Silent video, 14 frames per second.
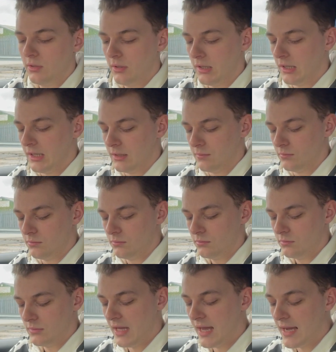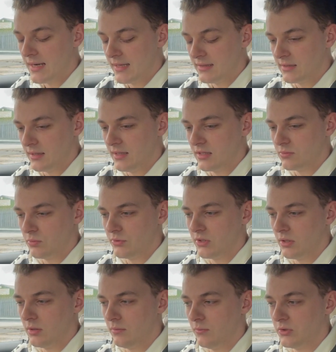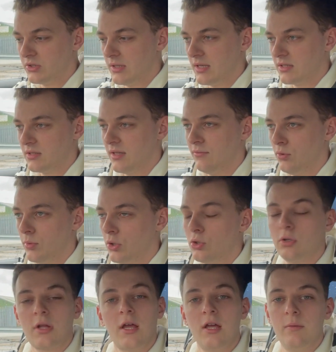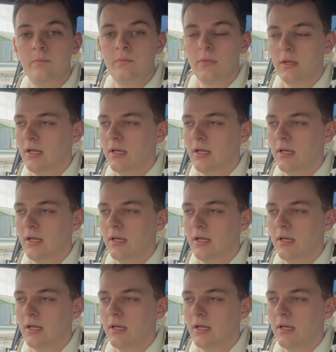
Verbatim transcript: um, getting into this was a was a next level ball game.